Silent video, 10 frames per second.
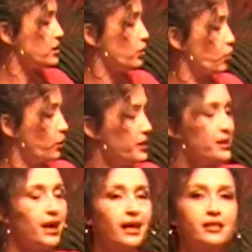a woman's
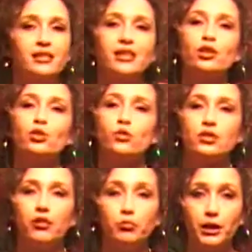guide to sexual
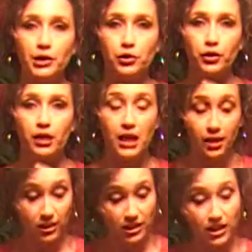self-pleasure.
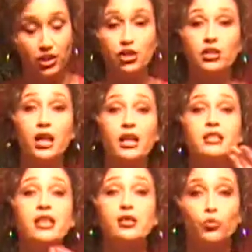This teaches us
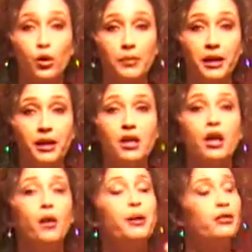as women
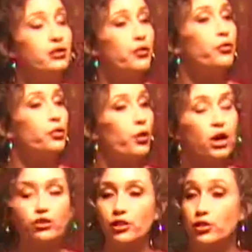about the different
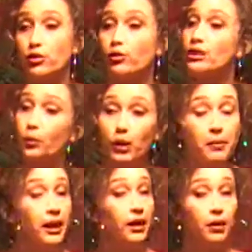erogenous zones that we
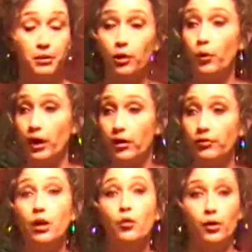may not be aware of
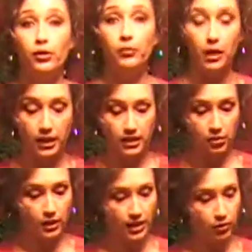with our bodies.
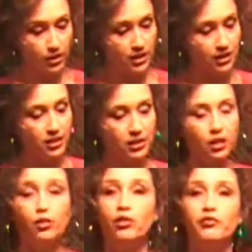Okay, so this is the
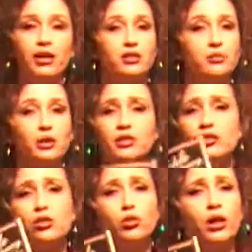Tickle Your Fancy book. This
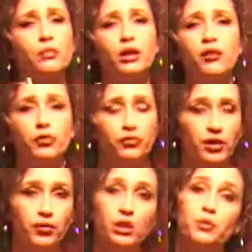is a great book if you've
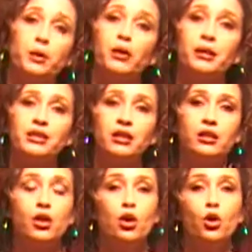never experimented
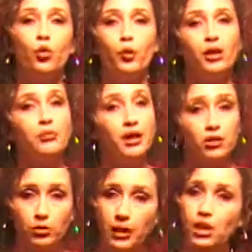with
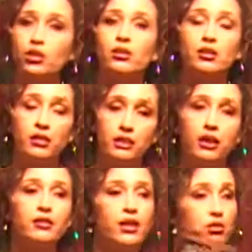masturbation and things
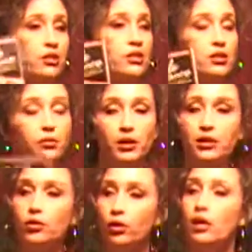like that. This is
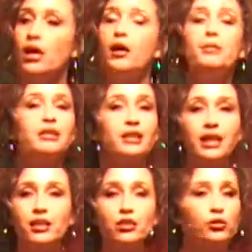something, you know, because
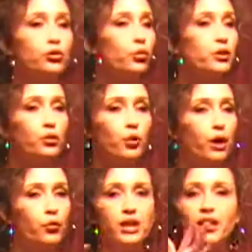ladies, there's no reason why
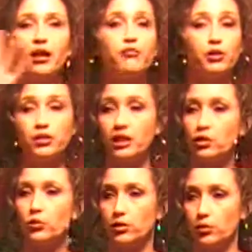we cannot feel
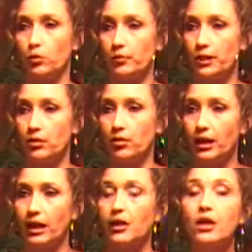sensual as women.
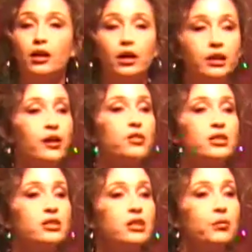Okay, God gave us
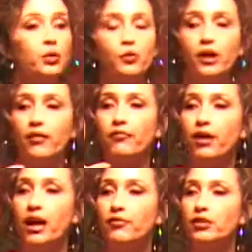this temple. We have
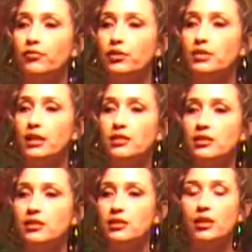5 different
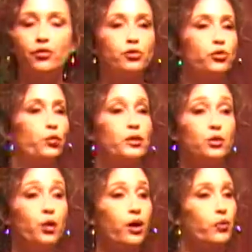senses. There's no reason
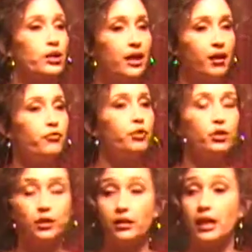why we can't feel
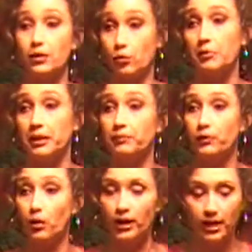good as women.
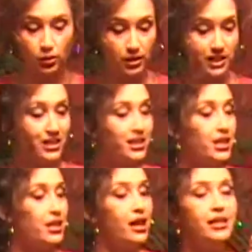Okay, so this is
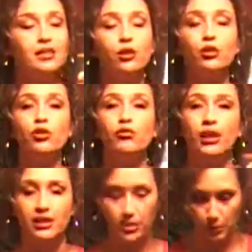the Tickle Your
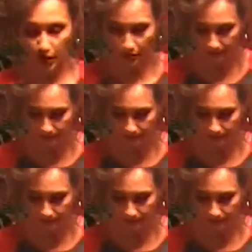Fancy book.